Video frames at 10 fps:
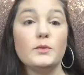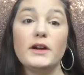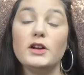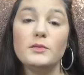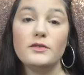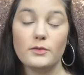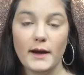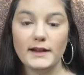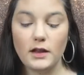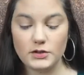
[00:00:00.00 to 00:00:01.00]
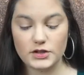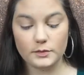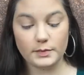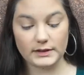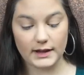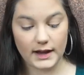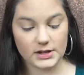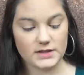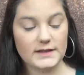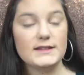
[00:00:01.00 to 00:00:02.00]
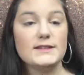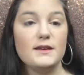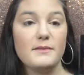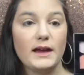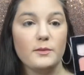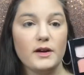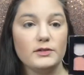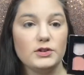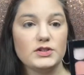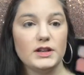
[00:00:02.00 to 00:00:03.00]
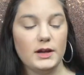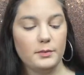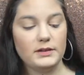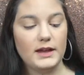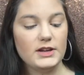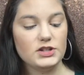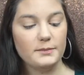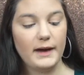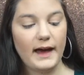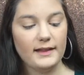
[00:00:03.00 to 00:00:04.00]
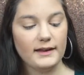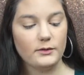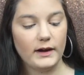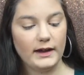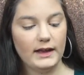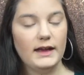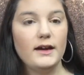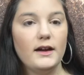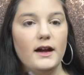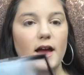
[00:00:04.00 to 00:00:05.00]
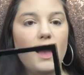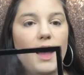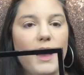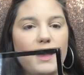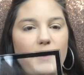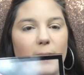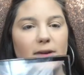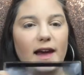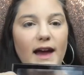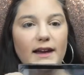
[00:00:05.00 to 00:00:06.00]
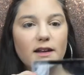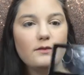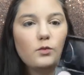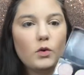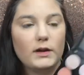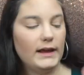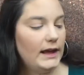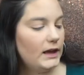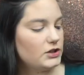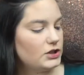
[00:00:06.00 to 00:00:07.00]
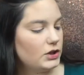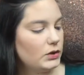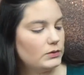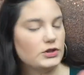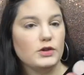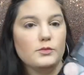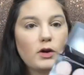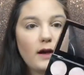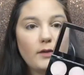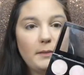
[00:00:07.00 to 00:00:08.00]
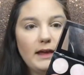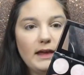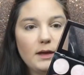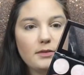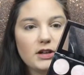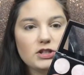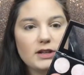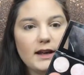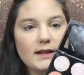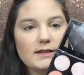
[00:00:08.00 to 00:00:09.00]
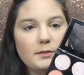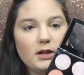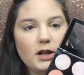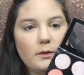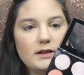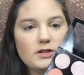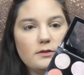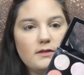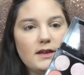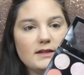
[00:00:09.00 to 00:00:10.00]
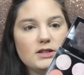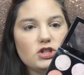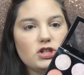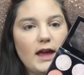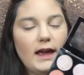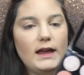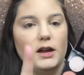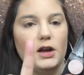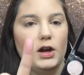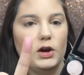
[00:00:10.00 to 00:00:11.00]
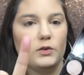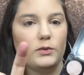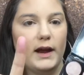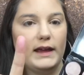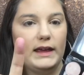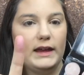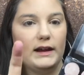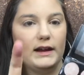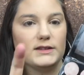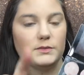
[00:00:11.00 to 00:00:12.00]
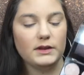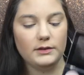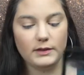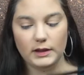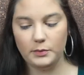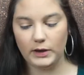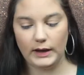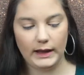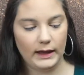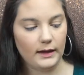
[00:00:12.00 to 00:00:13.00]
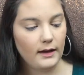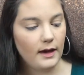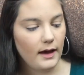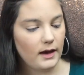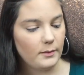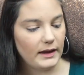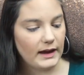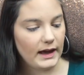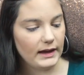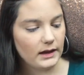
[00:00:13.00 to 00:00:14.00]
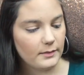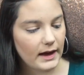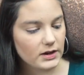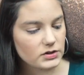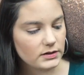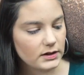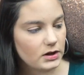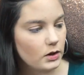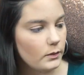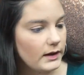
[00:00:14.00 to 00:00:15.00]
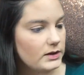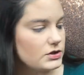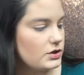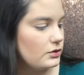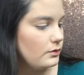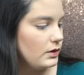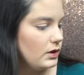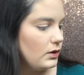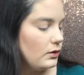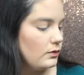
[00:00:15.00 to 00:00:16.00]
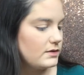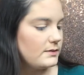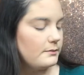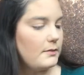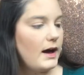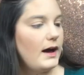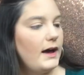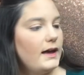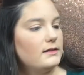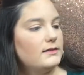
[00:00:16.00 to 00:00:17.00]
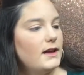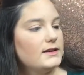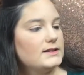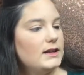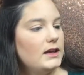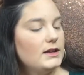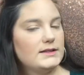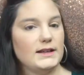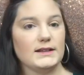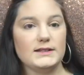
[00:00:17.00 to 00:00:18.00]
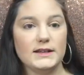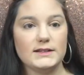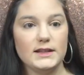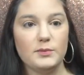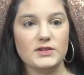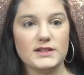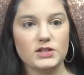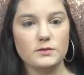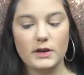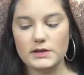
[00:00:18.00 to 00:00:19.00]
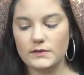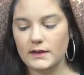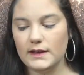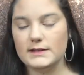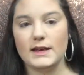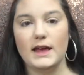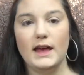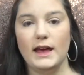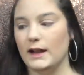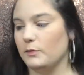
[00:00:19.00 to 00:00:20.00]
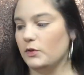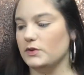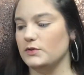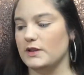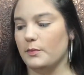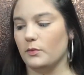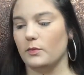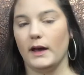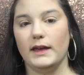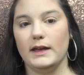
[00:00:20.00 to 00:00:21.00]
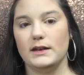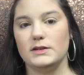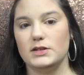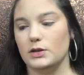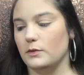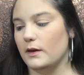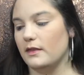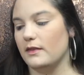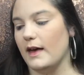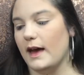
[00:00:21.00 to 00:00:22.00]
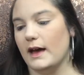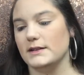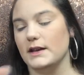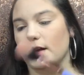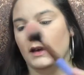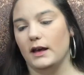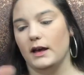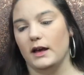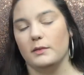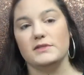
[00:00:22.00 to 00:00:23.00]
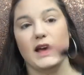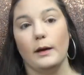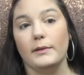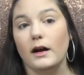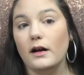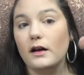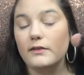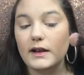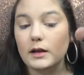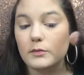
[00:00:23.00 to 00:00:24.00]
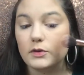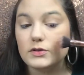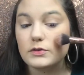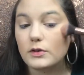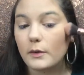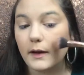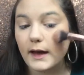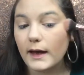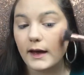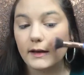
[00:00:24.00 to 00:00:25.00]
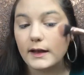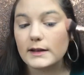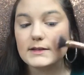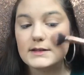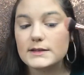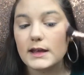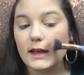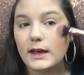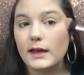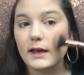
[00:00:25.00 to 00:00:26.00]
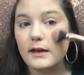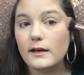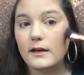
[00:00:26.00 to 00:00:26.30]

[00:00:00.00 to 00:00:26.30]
we're going to move right along to blush. This is the Makeup Revolution blush palette right here. I'm kind of wanting to do more of a pinky blush tonight. So I'm going to go into this shade right here. It's really pretty. And I am actually going to use my Luxie 660 precision brush for this. And I'm going to dip right into that, tap it off, and I'm going to go ahead and see